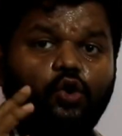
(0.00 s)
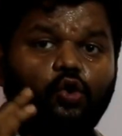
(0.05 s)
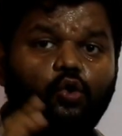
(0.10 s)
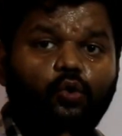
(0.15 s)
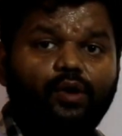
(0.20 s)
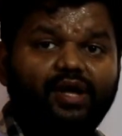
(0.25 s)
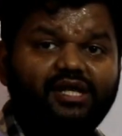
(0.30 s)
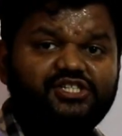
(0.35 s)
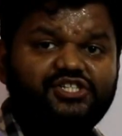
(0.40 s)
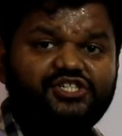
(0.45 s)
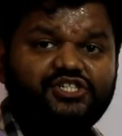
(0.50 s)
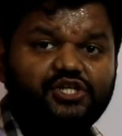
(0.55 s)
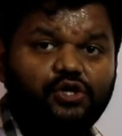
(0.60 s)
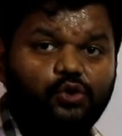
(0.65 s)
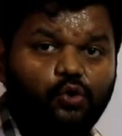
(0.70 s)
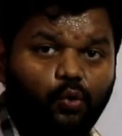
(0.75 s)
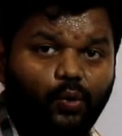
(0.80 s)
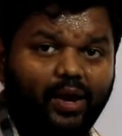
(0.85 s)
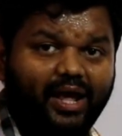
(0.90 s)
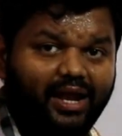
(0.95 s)
which
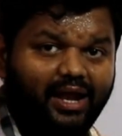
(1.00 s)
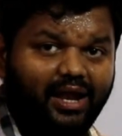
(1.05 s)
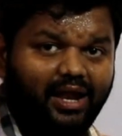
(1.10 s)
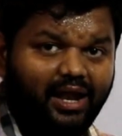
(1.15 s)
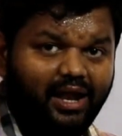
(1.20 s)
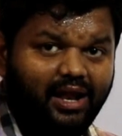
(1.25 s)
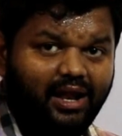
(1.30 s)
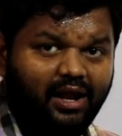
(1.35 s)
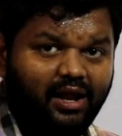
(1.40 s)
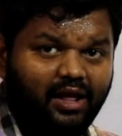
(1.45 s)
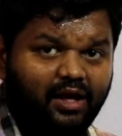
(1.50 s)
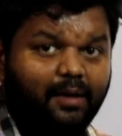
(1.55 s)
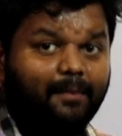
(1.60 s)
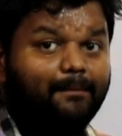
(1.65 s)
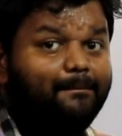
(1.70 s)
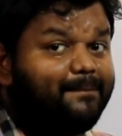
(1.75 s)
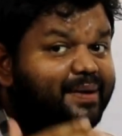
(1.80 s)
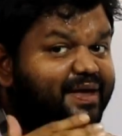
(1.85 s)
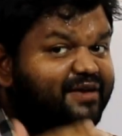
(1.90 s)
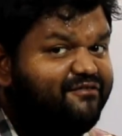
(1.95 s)
will
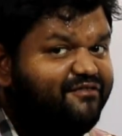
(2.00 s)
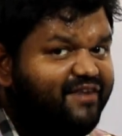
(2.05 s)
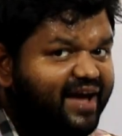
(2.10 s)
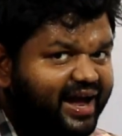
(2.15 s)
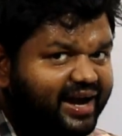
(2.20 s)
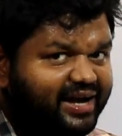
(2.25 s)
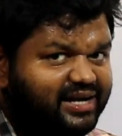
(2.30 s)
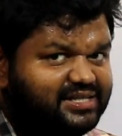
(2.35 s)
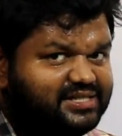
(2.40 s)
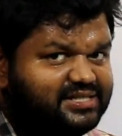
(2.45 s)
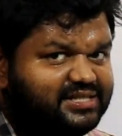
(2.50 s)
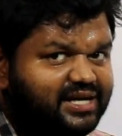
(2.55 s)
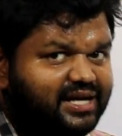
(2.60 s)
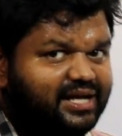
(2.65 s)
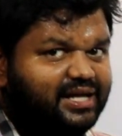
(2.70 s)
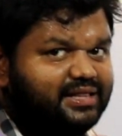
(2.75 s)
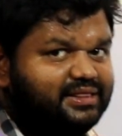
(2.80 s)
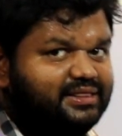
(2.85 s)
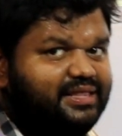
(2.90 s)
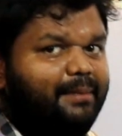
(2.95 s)
prevent
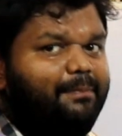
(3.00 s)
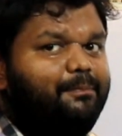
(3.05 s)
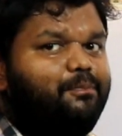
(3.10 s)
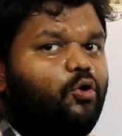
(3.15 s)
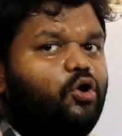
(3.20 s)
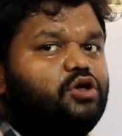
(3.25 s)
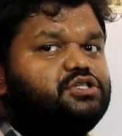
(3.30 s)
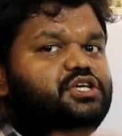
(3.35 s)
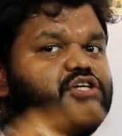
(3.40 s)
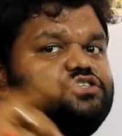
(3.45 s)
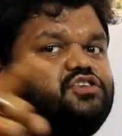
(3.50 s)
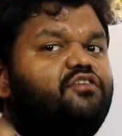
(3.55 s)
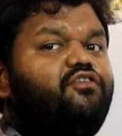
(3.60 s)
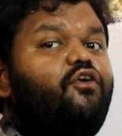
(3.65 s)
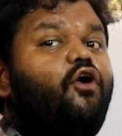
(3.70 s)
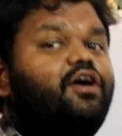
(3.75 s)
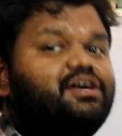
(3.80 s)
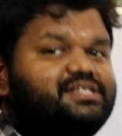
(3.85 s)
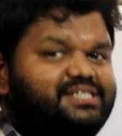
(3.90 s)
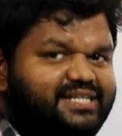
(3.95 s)
the process
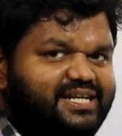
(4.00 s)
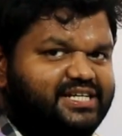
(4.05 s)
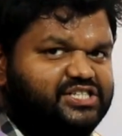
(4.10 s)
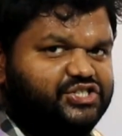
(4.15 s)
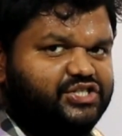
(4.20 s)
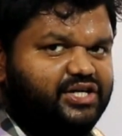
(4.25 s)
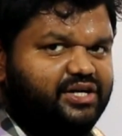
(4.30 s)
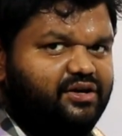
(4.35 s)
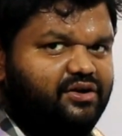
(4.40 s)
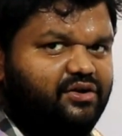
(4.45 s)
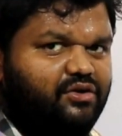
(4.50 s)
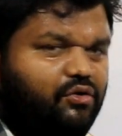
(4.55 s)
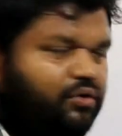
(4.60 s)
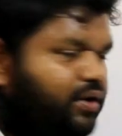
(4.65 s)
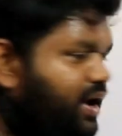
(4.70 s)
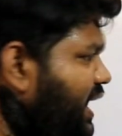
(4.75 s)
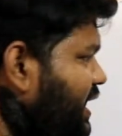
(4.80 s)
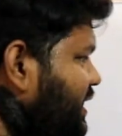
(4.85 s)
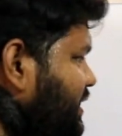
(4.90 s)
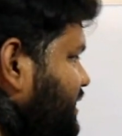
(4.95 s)
of oxidation.
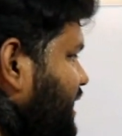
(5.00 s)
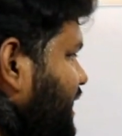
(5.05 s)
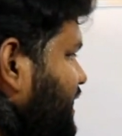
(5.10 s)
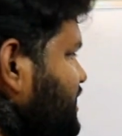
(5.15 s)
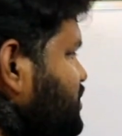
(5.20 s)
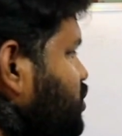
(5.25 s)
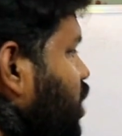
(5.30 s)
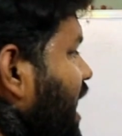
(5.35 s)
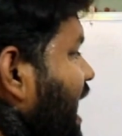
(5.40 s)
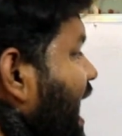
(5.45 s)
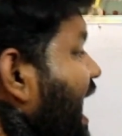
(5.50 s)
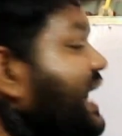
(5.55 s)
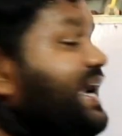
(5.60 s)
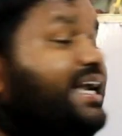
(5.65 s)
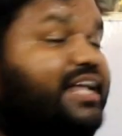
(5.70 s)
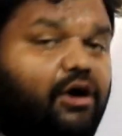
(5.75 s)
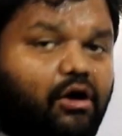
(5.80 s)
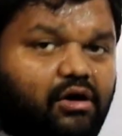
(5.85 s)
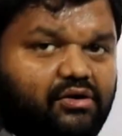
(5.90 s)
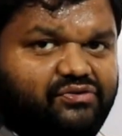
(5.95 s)
Okay, that is
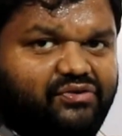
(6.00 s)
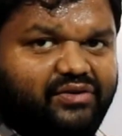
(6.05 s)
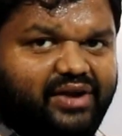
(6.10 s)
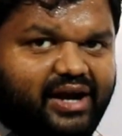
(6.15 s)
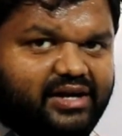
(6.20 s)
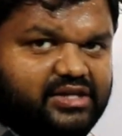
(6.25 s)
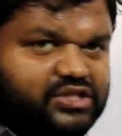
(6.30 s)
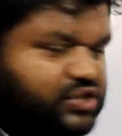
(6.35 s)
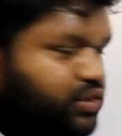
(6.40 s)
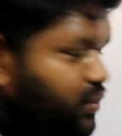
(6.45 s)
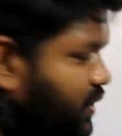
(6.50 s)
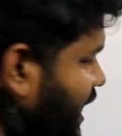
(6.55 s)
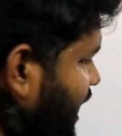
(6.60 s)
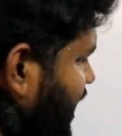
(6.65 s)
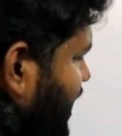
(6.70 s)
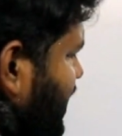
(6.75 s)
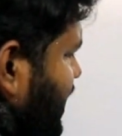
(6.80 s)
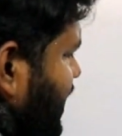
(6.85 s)
antioxidants. Okay,